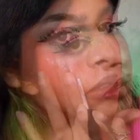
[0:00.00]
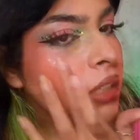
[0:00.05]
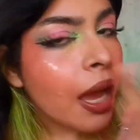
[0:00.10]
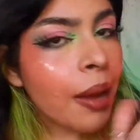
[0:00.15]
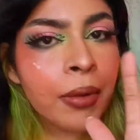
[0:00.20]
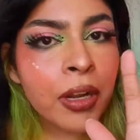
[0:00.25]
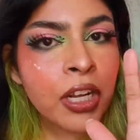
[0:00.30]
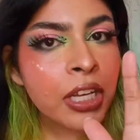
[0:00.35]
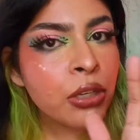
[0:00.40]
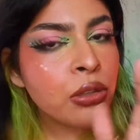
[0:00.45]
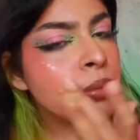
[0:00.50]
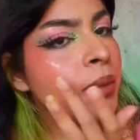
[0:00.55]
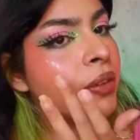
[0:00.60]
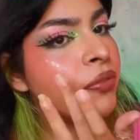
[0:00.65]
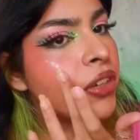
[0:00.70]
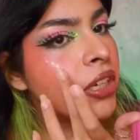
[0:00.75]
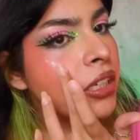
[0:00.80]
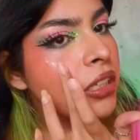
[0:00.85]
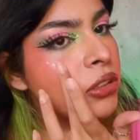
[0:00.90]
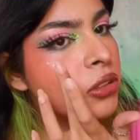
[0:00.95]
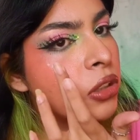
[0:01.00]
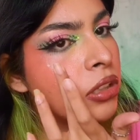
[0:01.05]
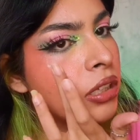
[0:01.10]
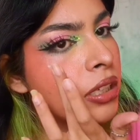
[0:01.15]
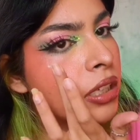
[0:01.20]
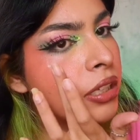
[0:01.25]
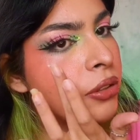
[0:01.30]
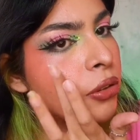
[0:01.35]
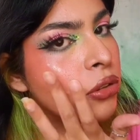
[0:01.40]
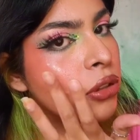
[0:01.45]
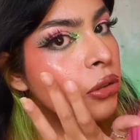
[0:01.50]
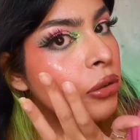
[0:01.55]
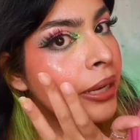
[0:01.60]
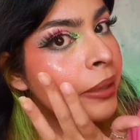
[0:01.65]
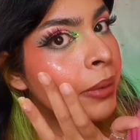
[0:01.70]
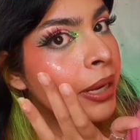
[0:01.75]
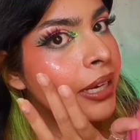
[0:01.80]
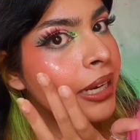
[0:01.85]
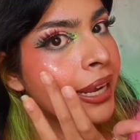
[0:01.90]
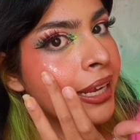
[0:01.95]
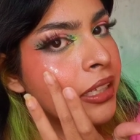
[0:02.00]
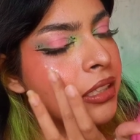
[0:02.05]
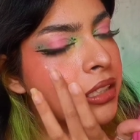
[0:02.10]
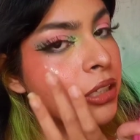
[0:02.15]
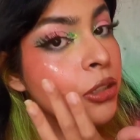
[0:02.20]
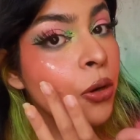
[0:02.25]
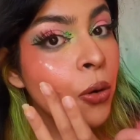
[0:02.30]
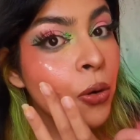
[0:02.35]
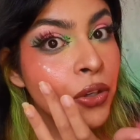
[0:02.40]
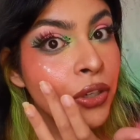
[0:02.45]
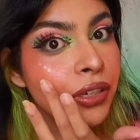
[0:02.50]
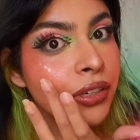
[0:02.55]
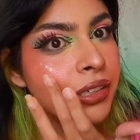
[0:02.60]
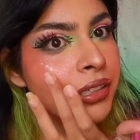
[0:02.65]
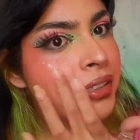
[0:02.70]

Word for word: i'm gonna use my fingers only don't look at my nails don't